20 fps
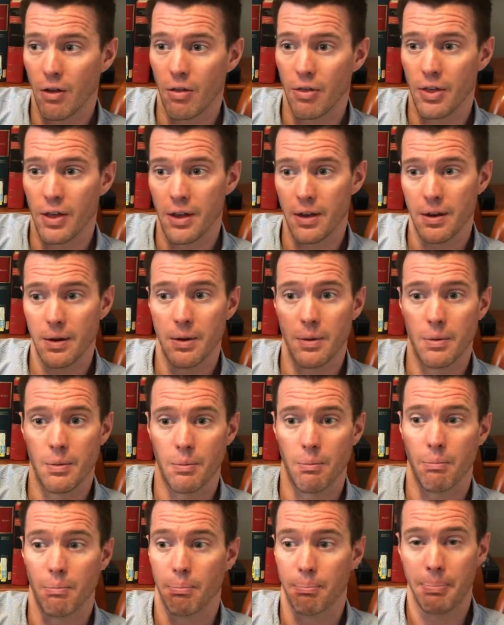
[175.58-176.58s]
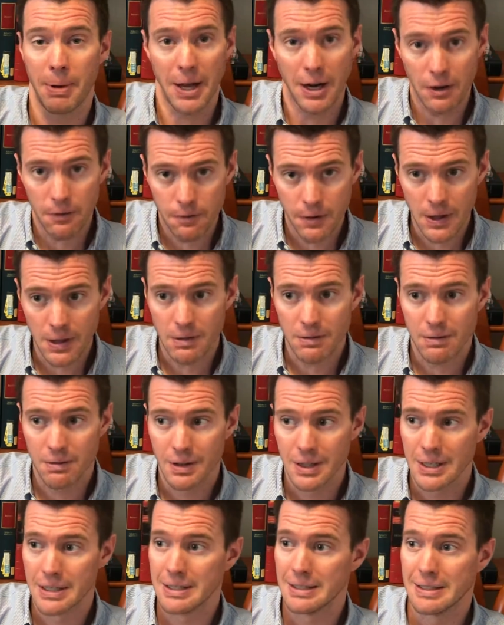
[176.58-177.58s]
the benefit,
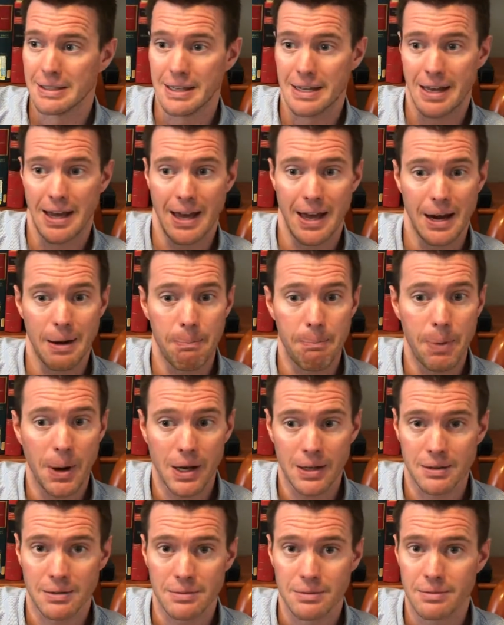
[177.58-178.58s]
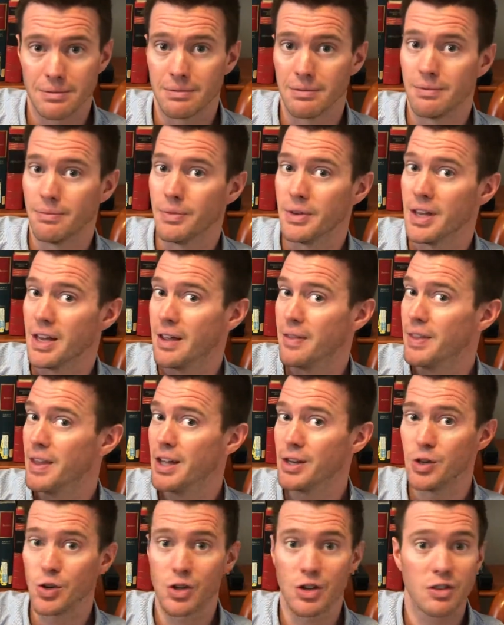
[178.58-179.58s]
had a button, and
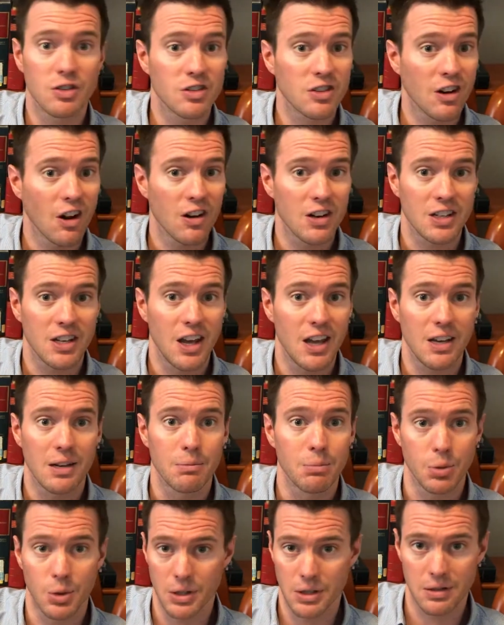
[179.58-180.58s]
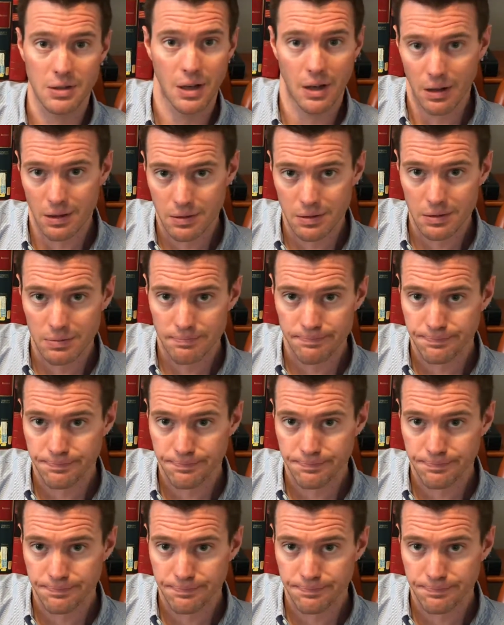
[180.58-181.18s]
then you could start taking pre-sales.